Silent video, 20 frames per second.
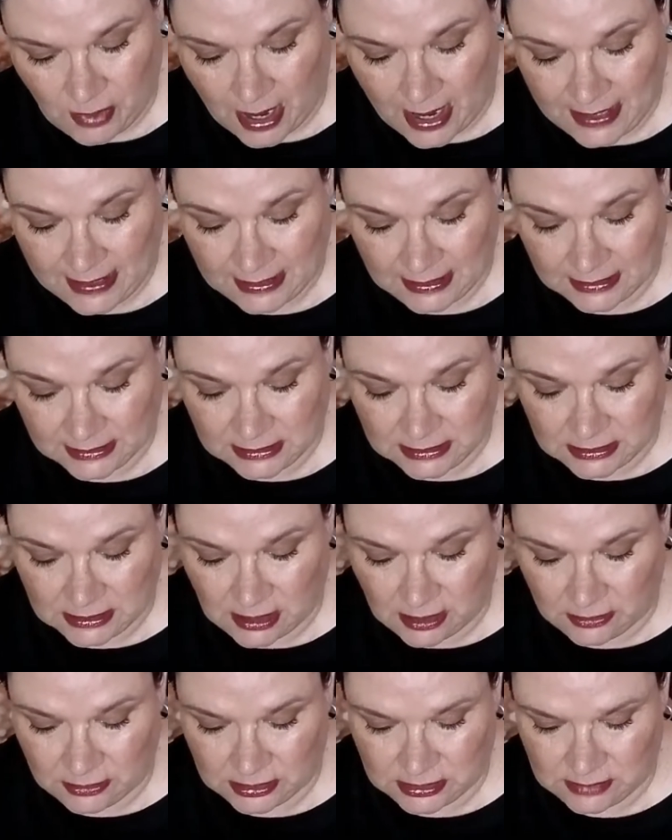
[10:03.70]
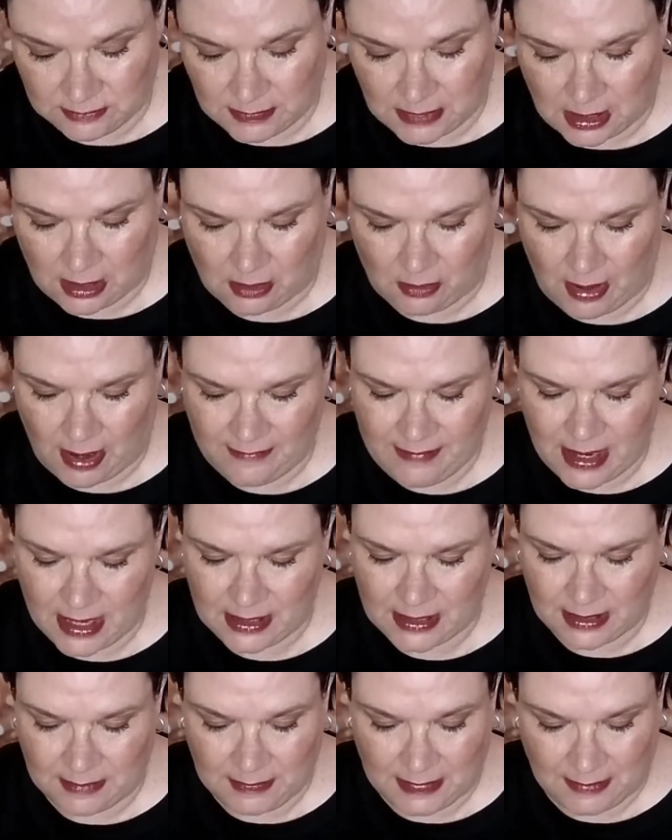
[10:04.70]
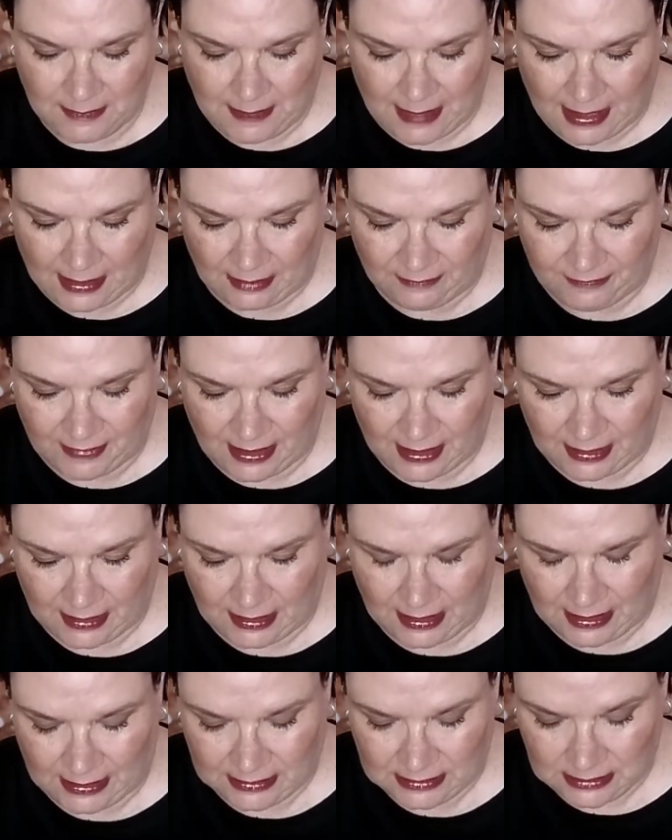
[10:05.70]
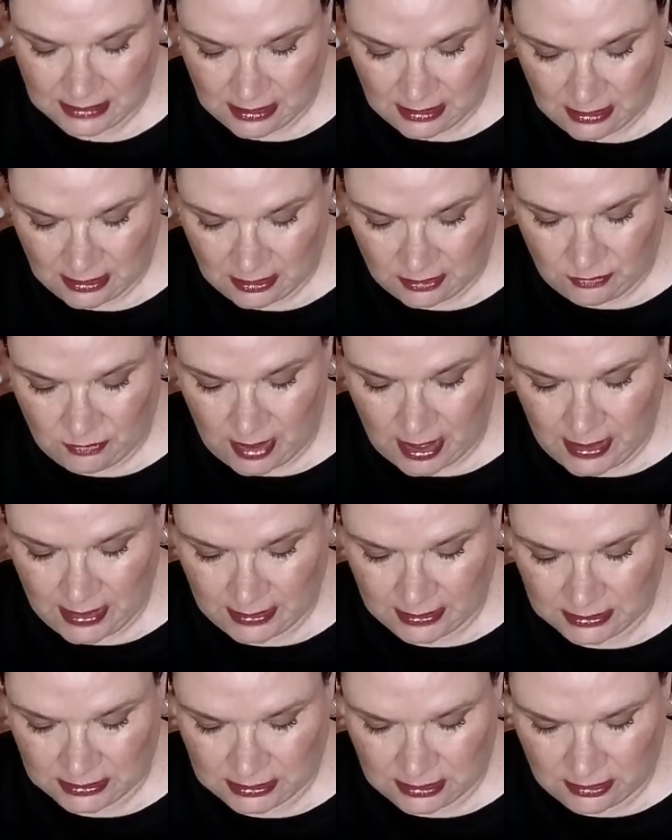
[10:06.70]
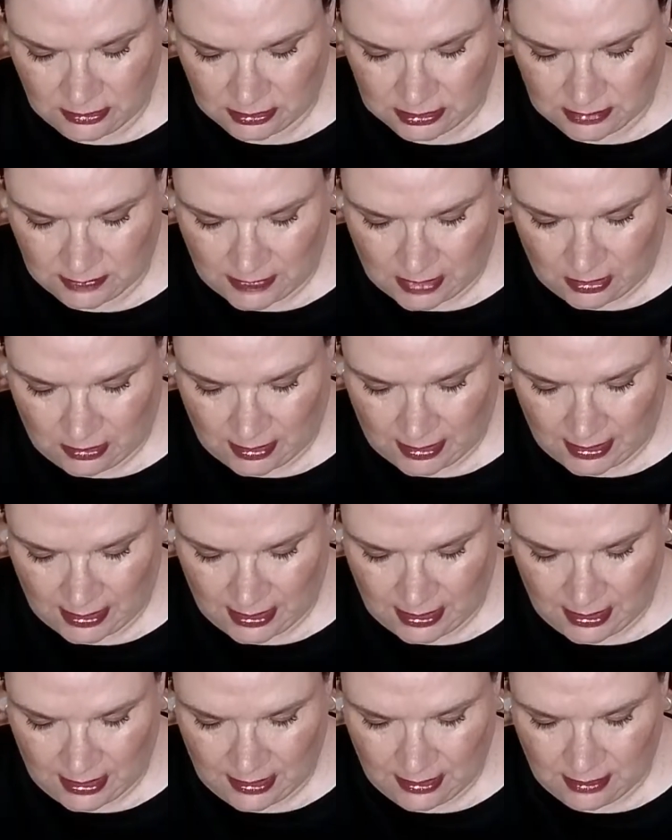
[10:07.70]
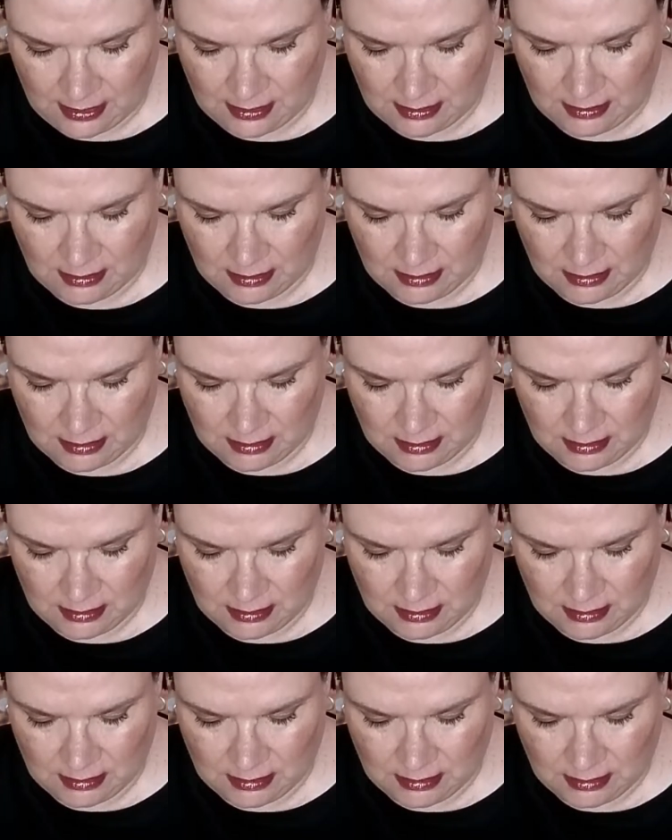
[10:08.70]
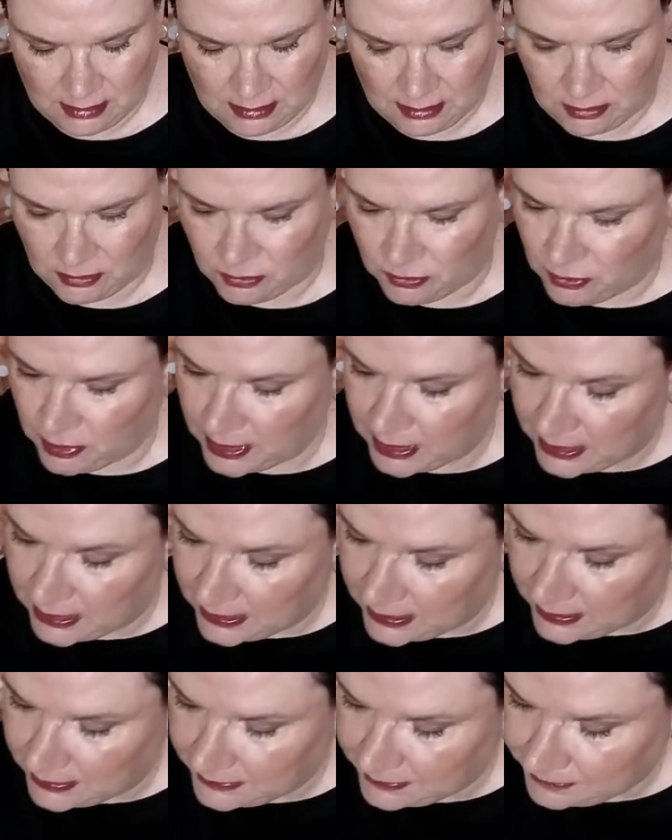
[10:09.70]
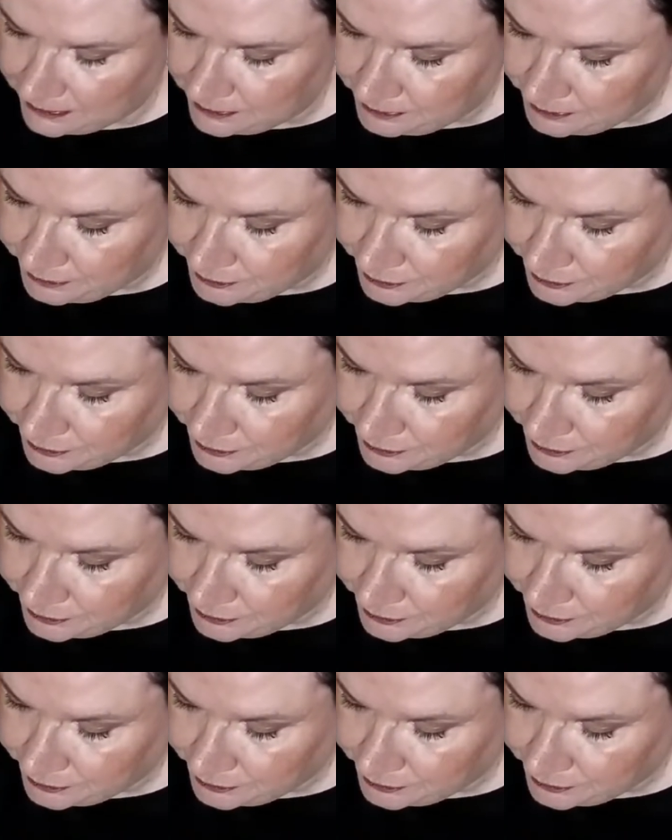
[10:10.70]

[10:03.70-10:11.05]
The writing is so small. I've got to get me a magnifying glass. The writing is so small, I can't read it.